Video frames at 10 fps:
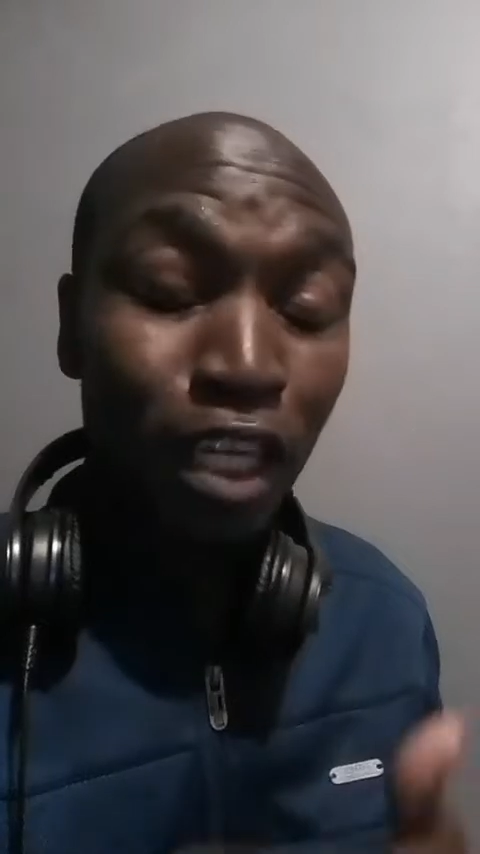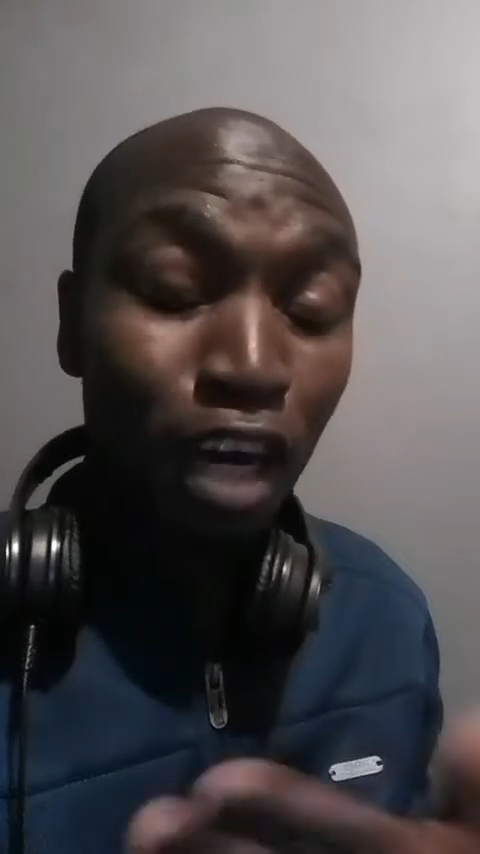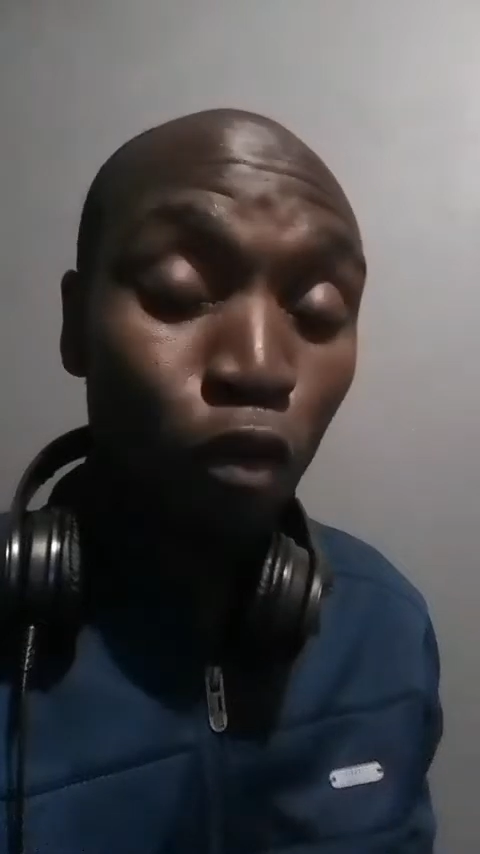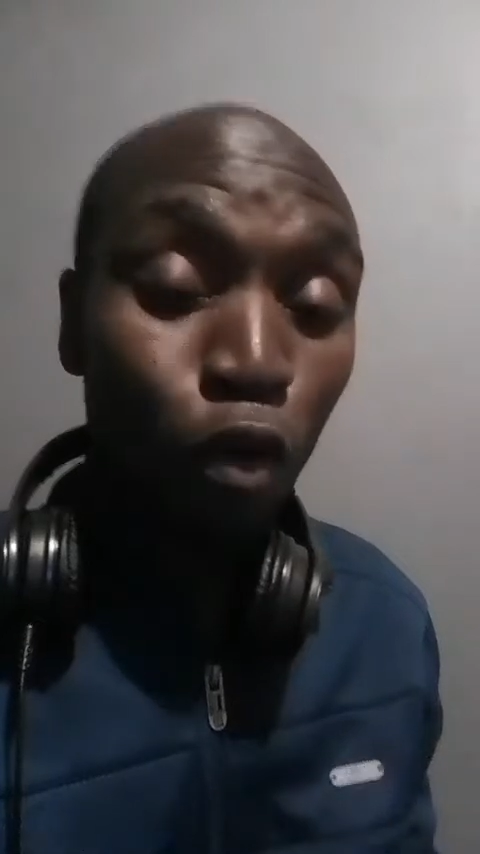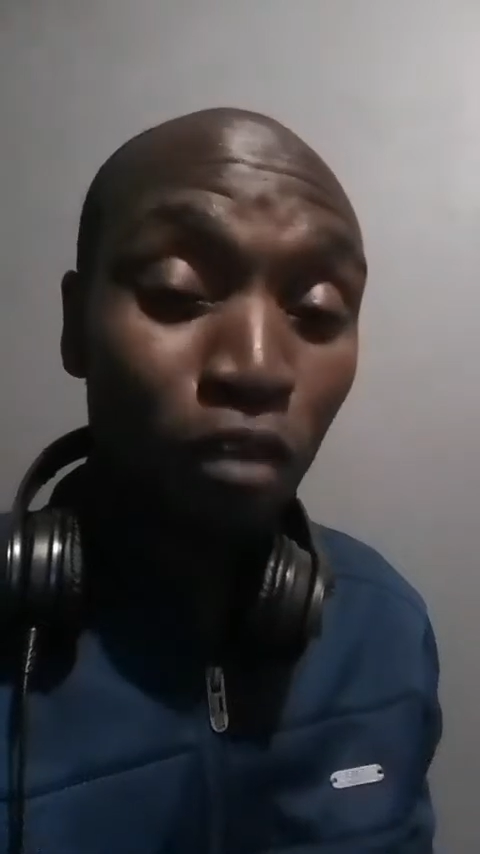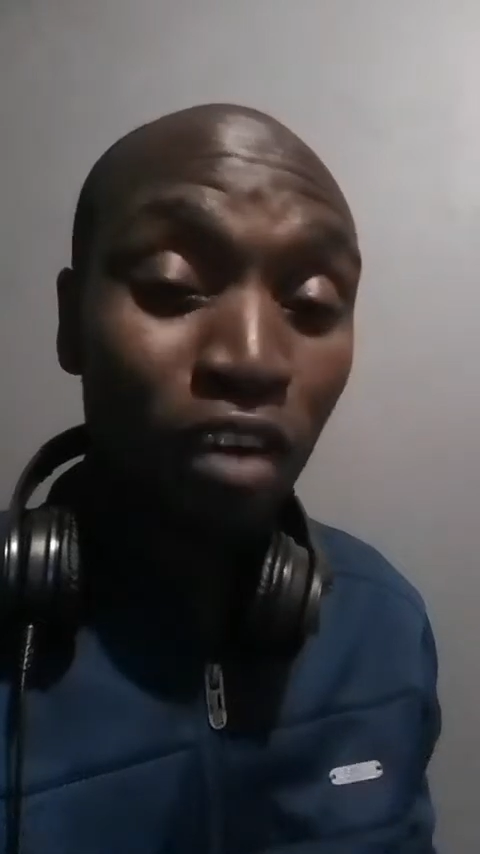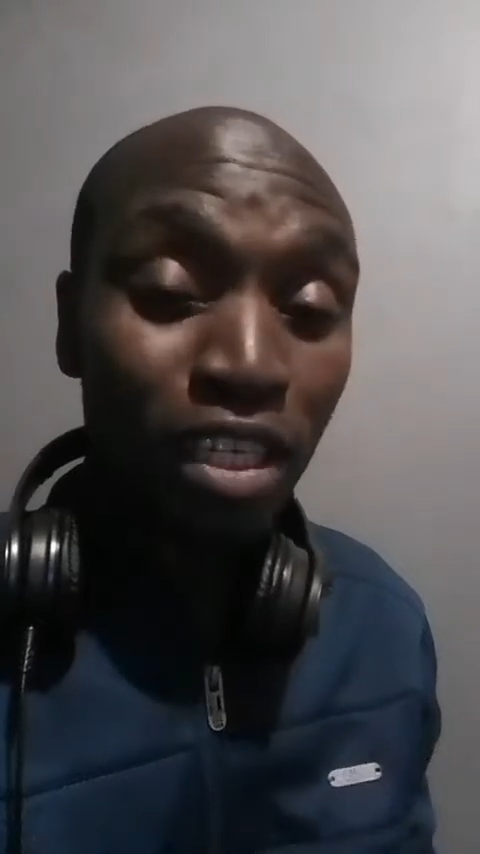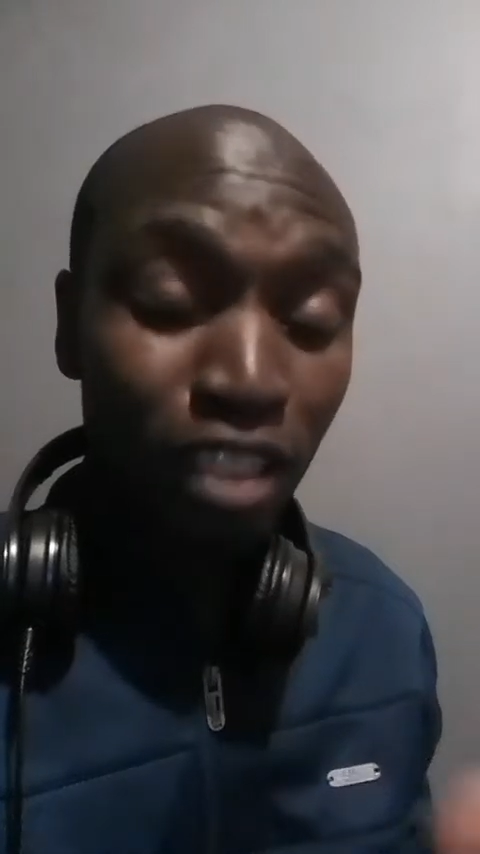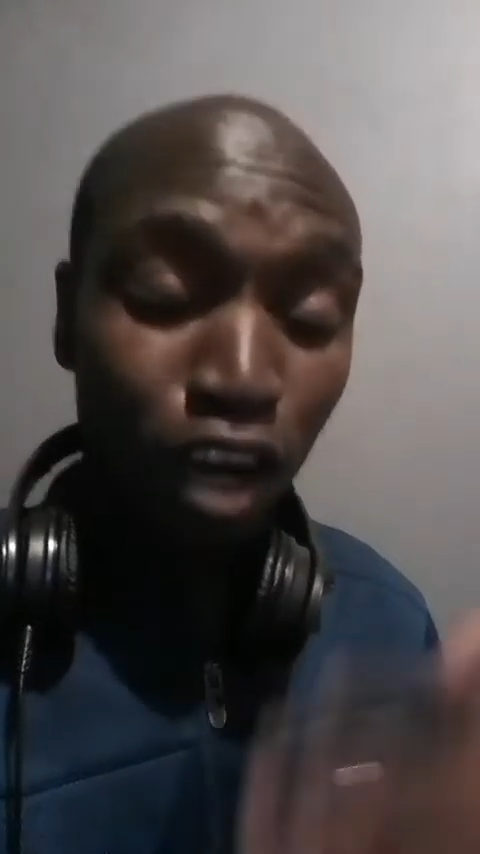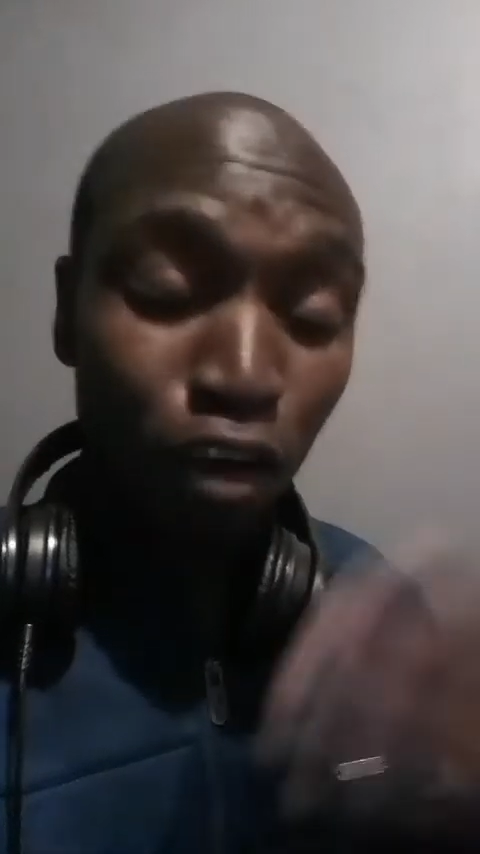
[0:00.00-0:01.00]
enough
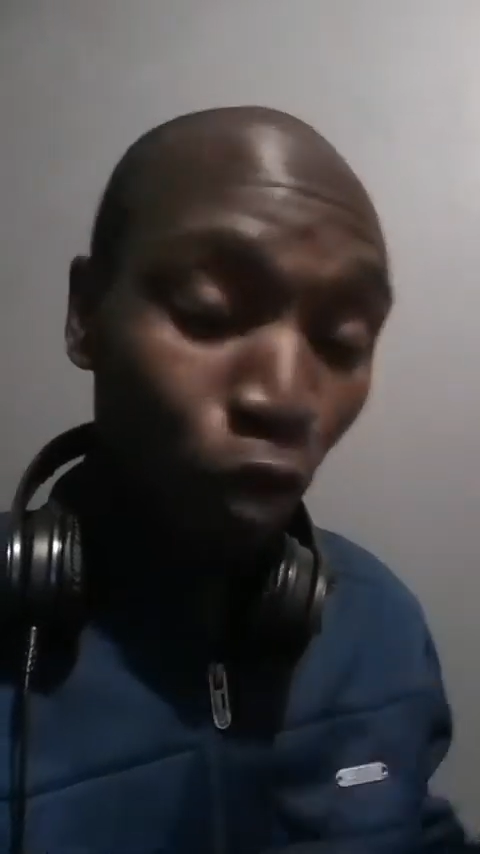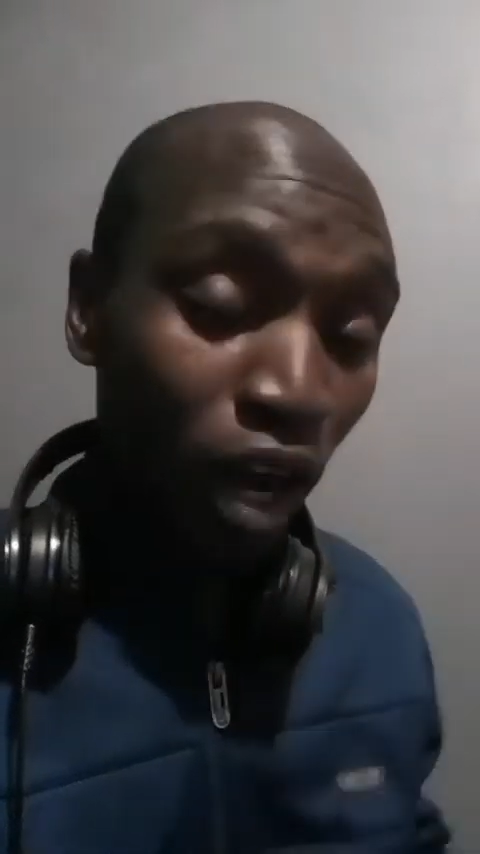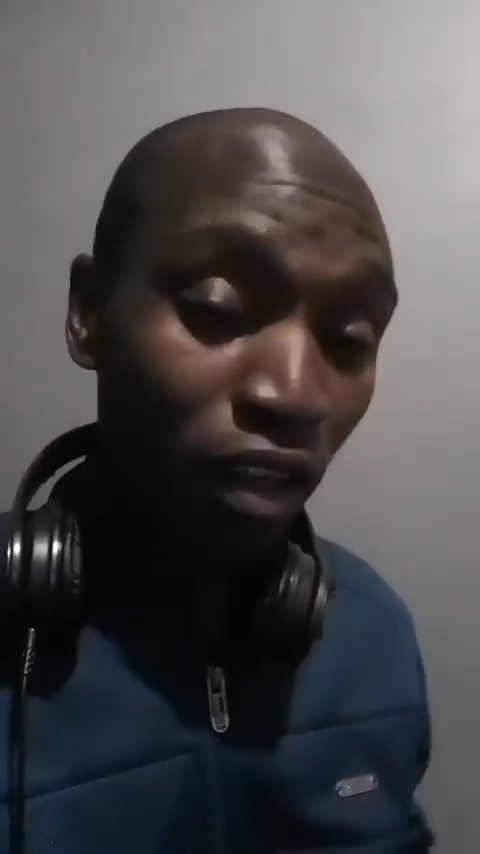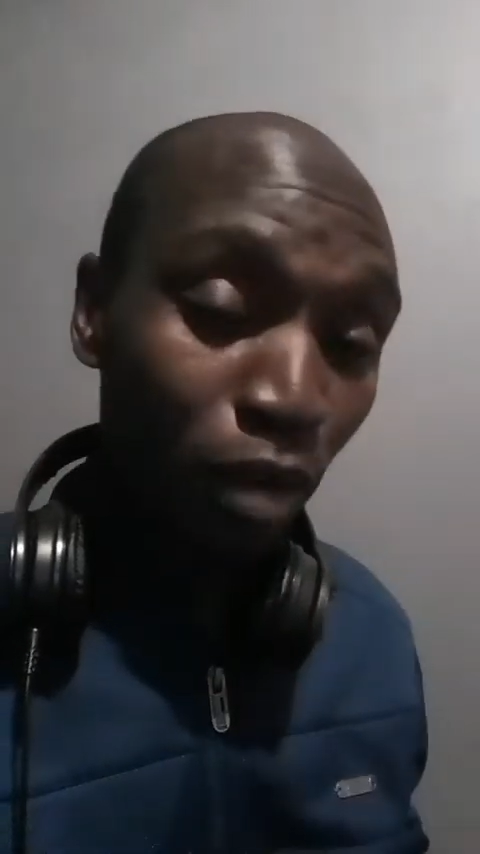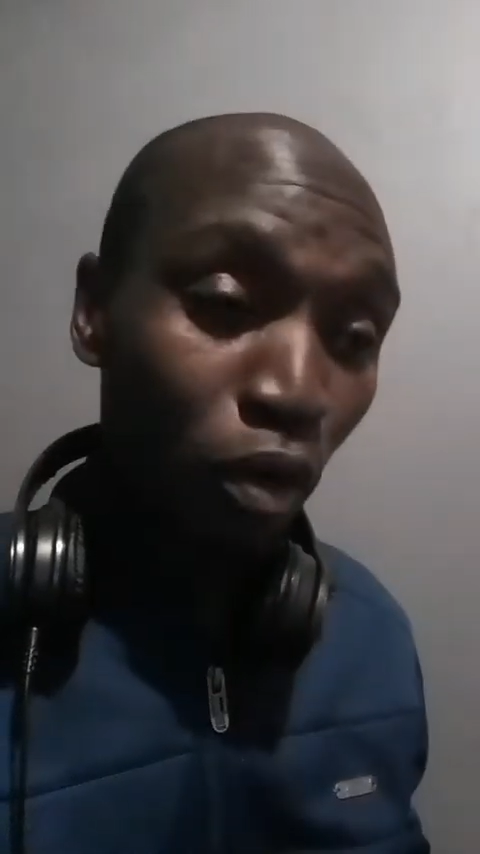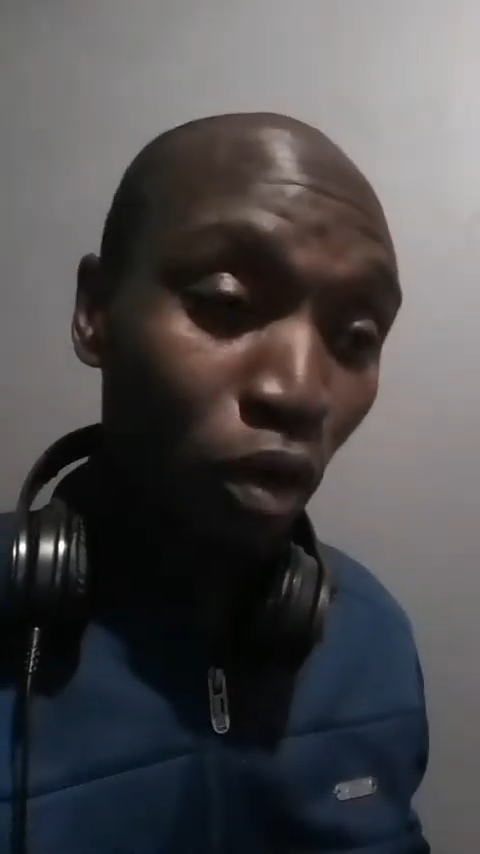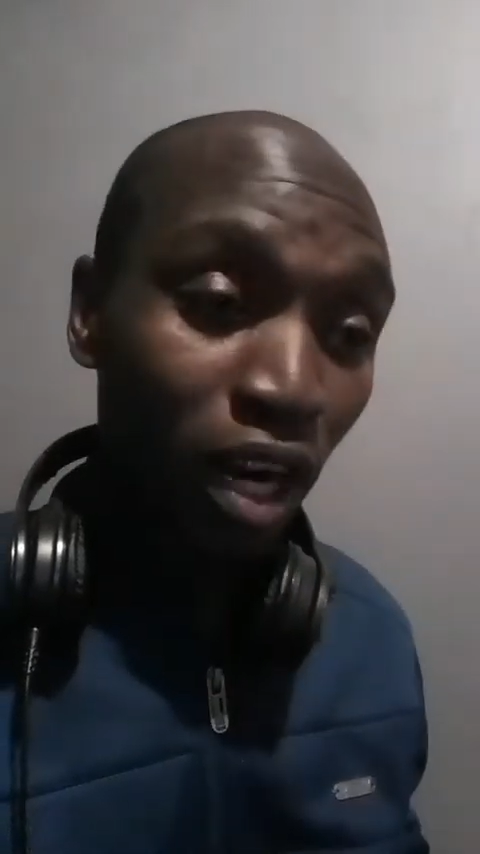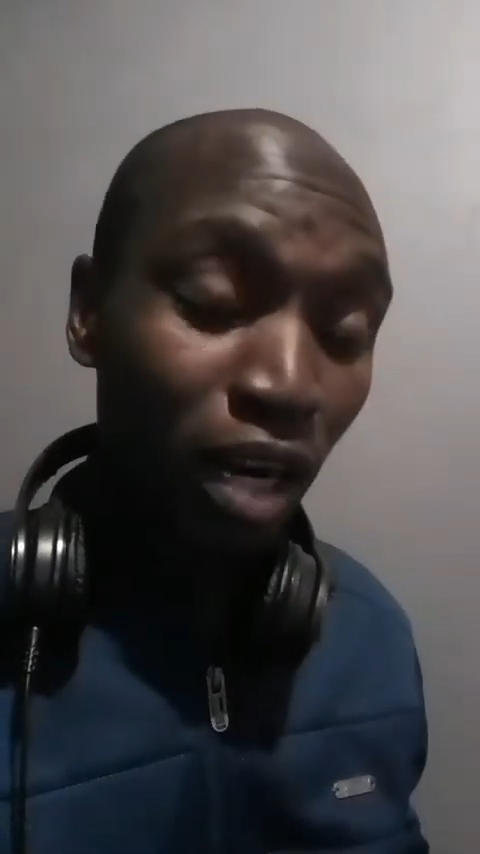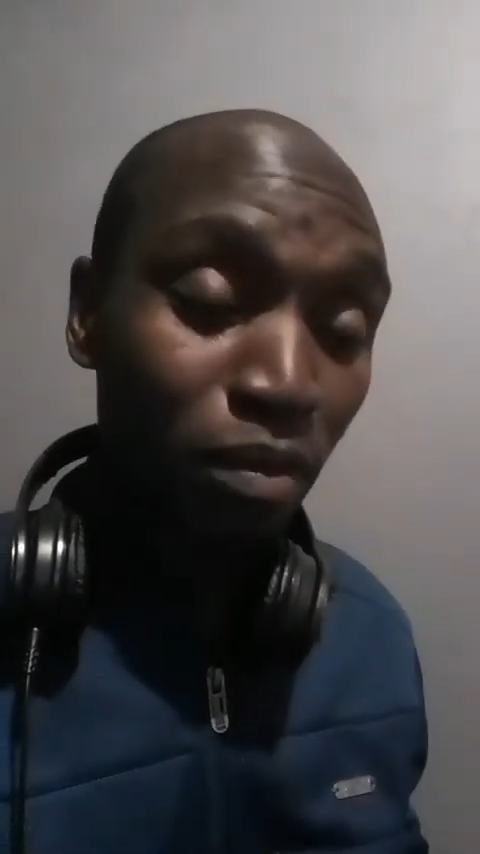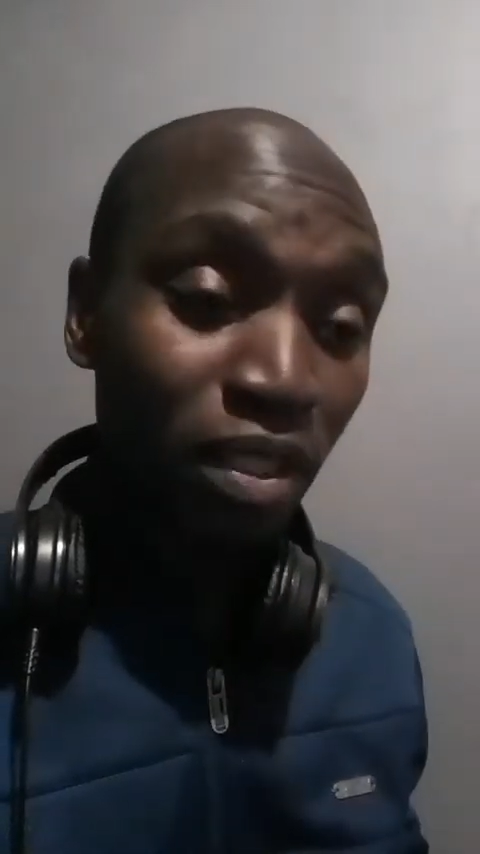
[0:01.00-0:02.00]
coffers for other
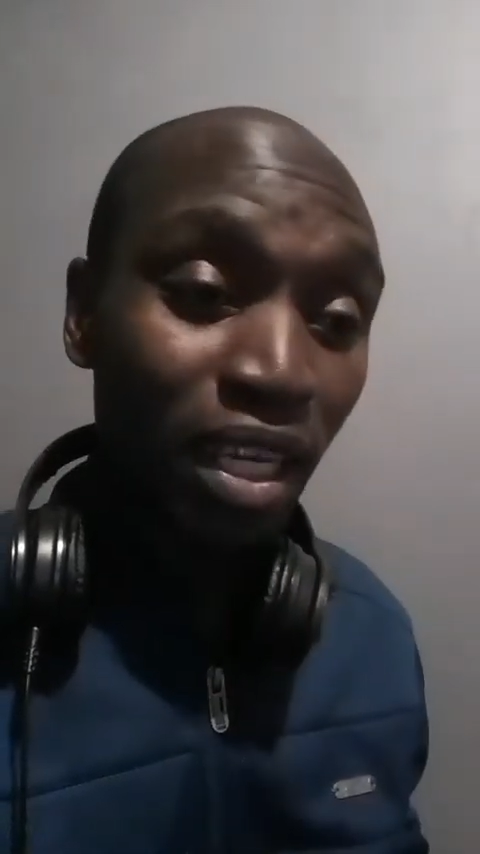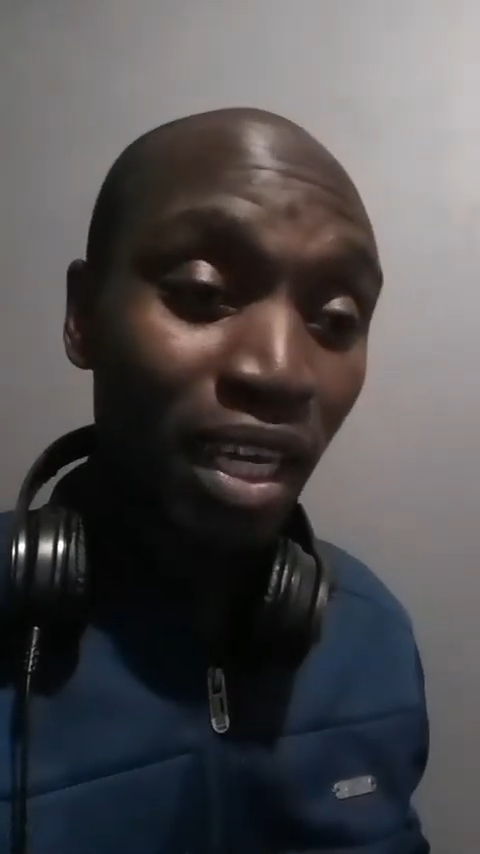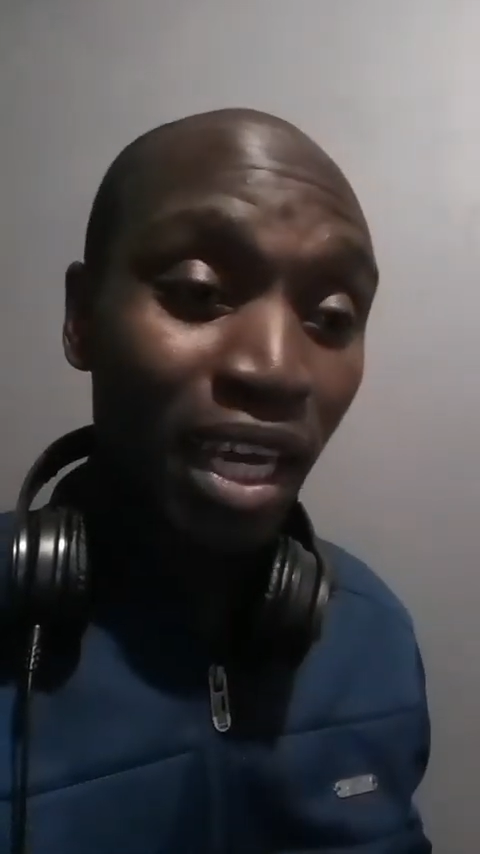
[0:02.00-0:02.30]
programs.